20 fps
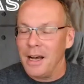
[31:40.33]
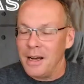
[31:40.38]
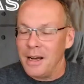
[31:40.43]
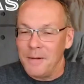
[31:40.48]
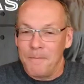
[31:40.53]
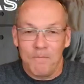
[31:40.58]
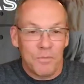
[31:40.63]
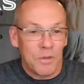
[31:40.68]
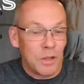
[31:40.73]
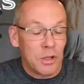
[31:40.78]

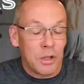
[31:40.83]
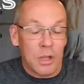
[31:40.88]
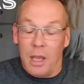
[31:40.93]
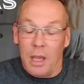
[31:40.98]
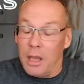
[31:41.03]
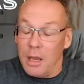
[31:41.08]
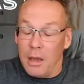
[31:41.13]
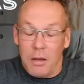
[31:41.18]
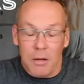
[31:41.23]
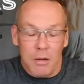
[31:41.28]

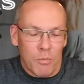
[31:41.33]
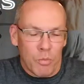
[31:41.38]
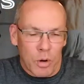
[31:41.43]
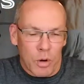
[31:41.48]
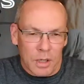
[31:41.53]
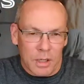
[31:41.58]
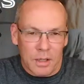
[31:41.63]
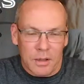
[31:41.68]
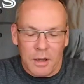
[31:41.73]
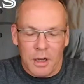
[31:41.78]

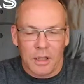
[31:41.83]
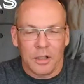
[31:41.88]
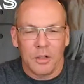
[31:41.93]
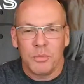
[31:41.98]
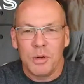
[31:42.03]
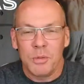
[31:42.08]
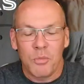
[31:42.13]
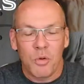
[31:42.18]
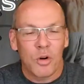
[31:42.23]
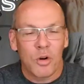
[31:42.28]
We're going to talk a
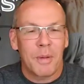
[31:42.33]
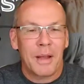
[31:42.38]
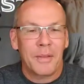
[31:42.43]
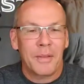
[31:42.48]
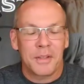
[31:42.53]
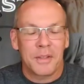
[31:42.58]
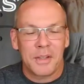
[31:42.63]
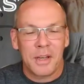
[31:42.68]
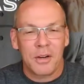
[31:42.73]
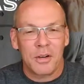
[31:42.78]
little bit more
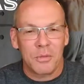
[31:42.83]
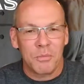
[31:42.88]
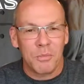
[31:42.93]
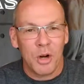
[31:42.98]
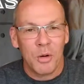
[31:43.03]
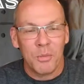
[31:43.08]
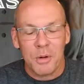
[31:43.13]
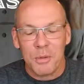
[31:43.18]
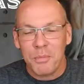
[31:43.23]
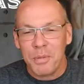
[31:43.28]
about this here in a
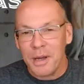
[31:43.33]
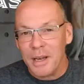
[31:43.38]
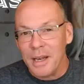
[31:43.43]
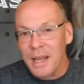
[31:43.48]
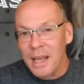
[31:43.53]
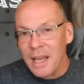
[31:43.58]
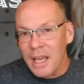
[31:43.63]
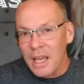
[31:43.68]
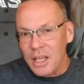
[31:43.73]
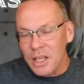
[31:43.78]
moment,
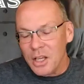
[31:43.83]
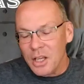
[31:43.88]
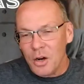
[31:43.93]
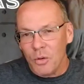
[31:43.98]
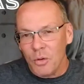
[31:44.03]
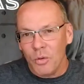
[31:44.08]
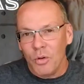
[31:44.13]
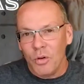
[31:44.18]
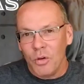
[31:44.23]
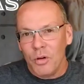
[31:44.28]
but you
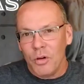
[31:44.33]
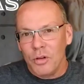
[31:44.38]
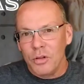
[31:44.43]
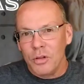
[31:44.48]
know,